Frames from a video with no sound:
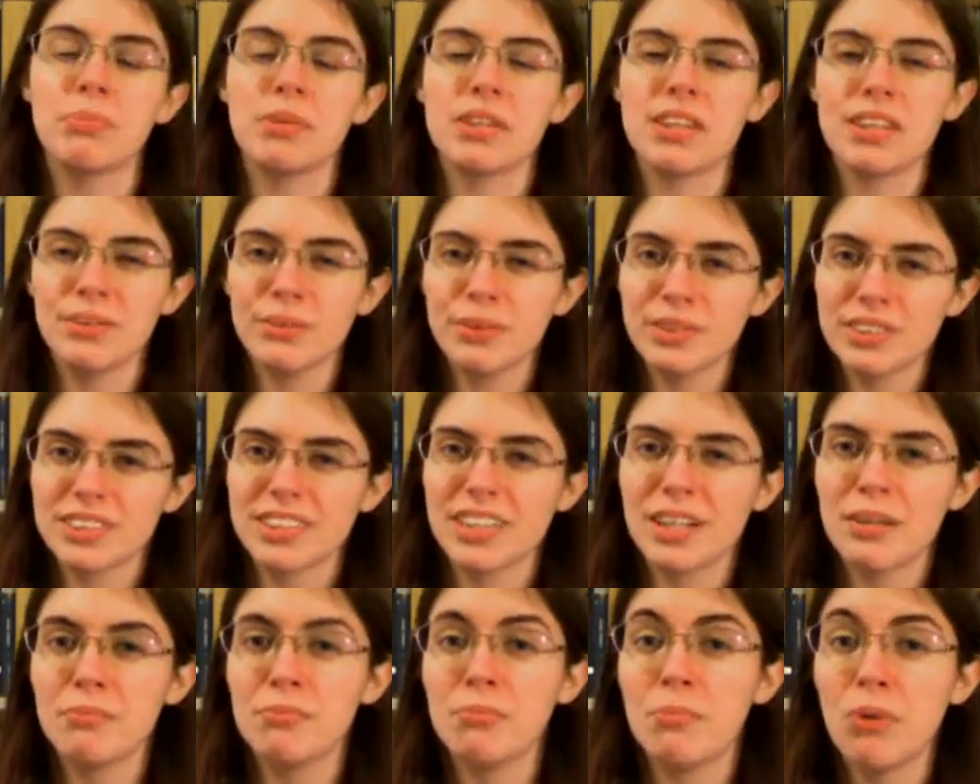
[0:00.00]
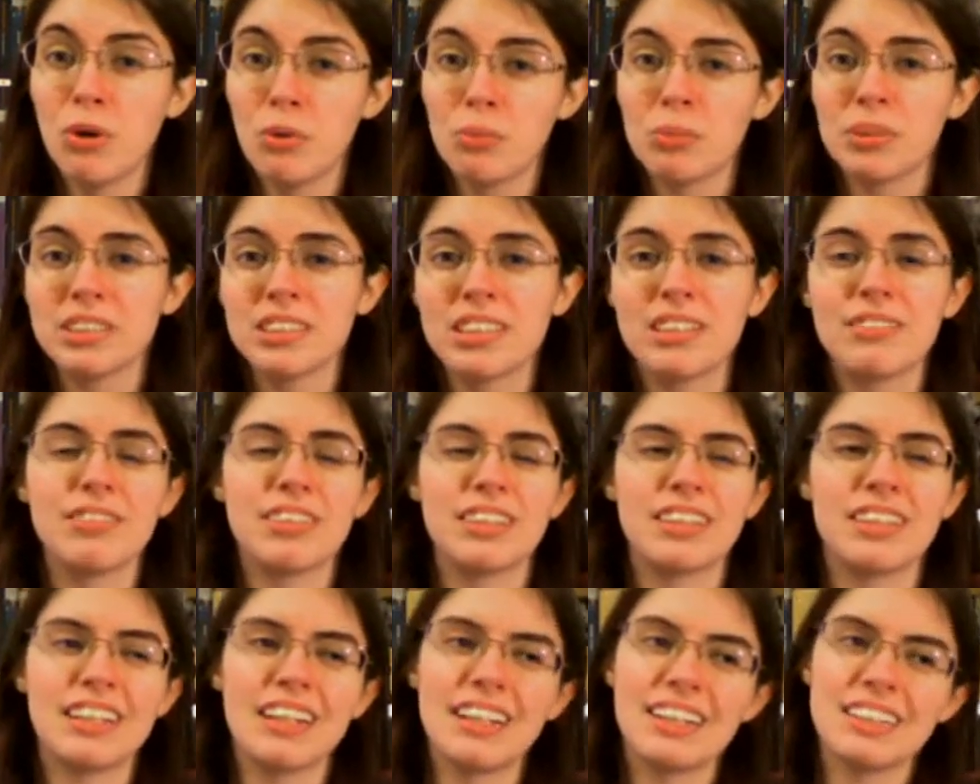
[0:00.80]
but there were some moments of
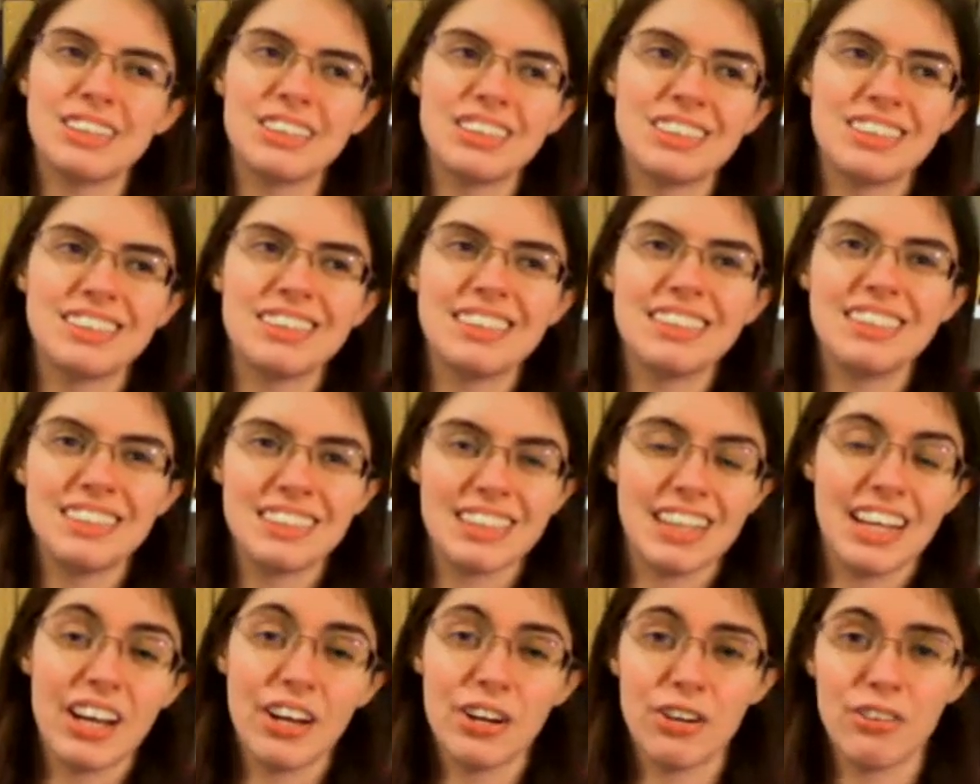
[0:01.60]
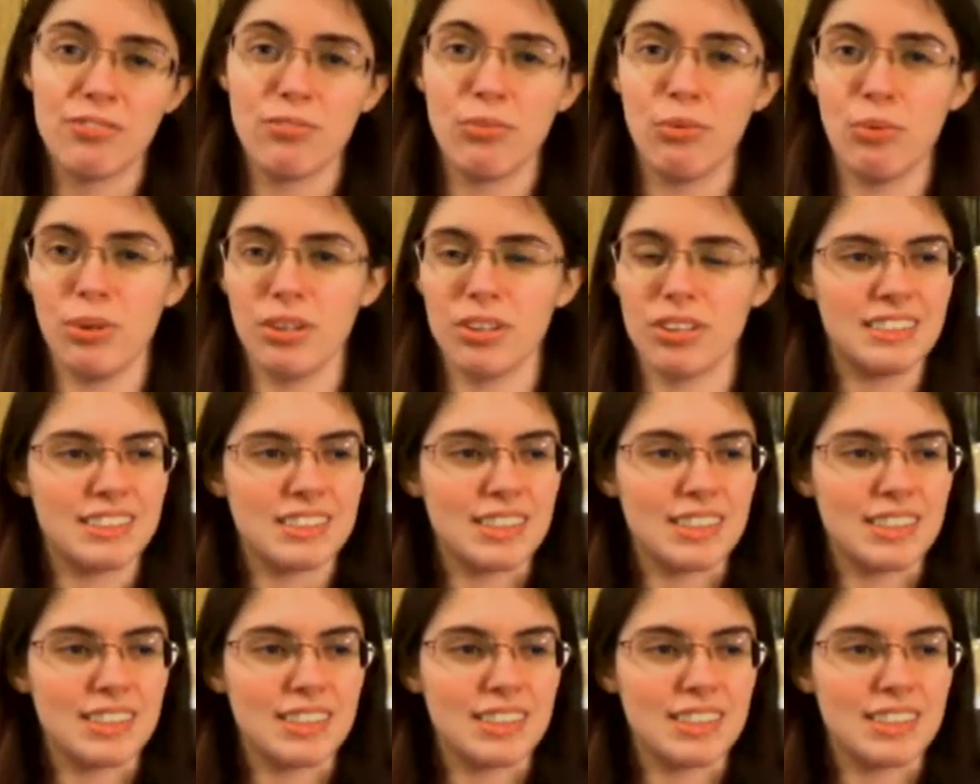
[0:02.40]
it that I just didn't care for.